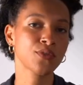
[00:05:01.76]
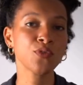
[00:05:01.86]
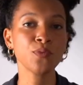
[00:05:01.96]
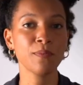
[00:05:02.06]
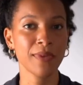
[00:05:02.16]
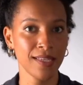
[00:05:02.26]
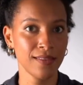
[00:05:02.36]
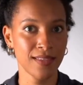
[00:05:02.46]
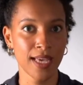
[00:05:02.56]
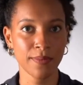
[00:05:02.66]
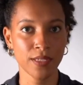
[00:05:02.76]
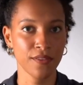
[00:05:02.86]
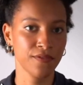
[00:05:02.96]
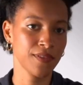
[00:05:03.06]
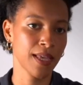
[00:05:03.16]
two main types
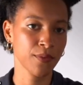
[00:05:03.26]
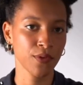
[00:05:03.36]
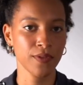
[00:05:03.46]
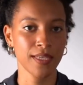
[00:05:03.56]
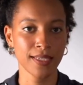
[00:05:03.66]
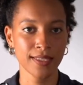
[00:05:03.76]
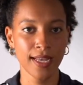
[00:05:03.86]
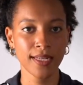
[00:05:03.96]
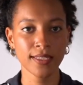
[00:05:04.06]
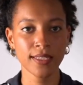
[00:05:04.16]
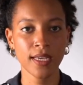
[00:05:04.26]
of lab-grown textiles,